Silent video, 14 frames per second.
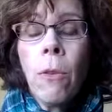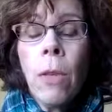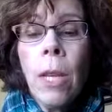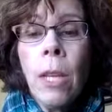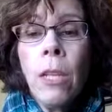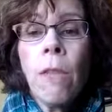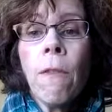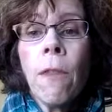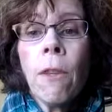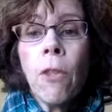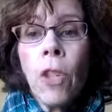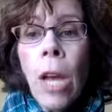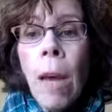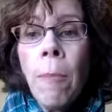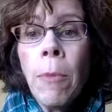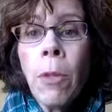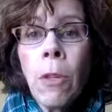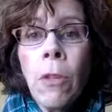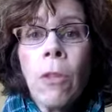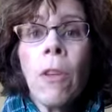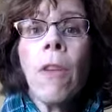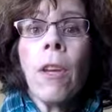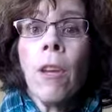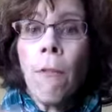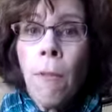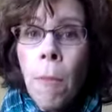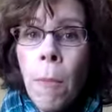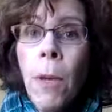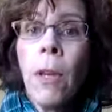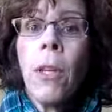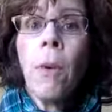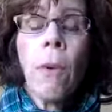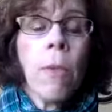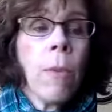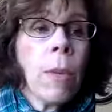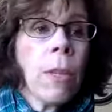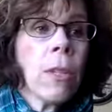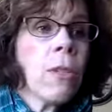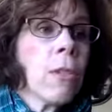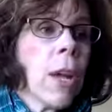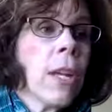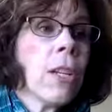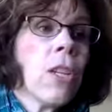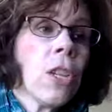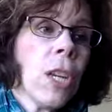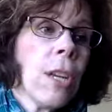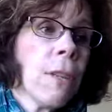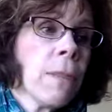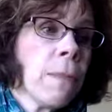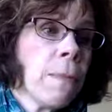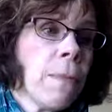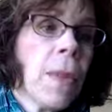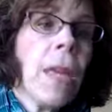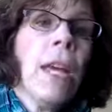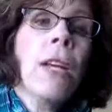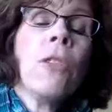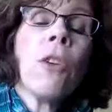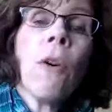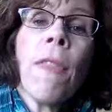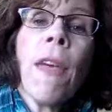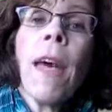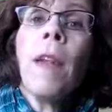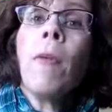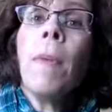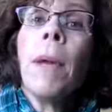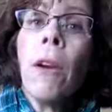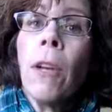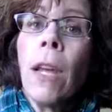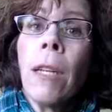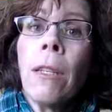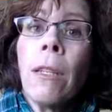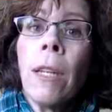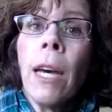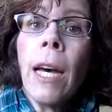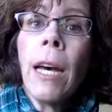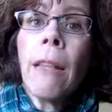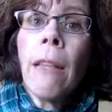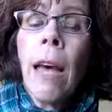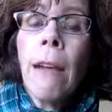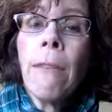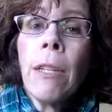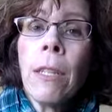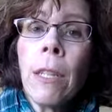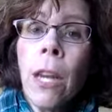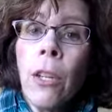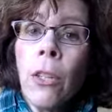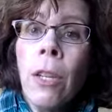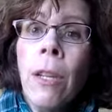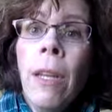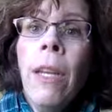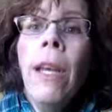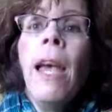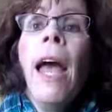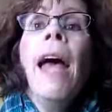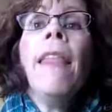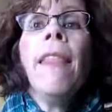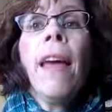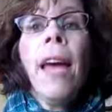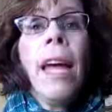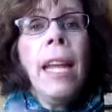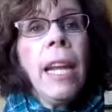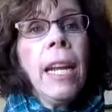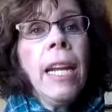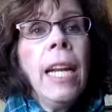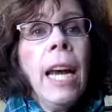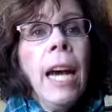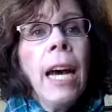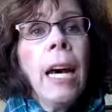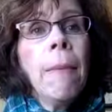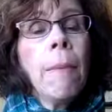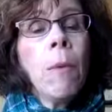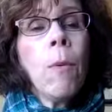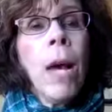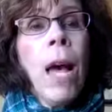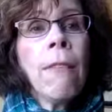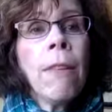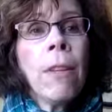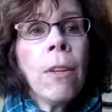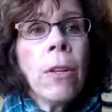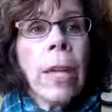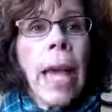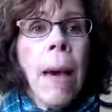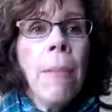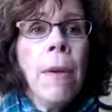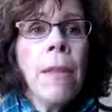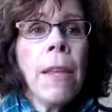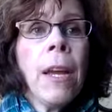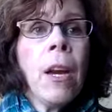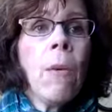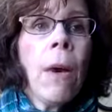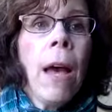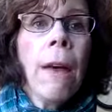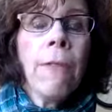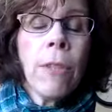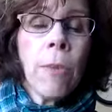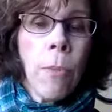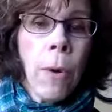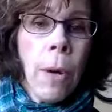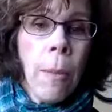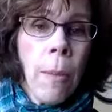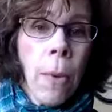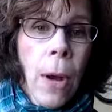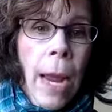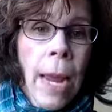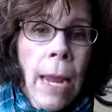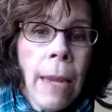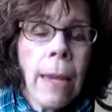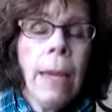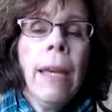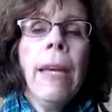each of those chapters so that you're familiar with what the strategy is. So that'll be our next live discussion. And then we'll have a little gap in there. We'll have spring break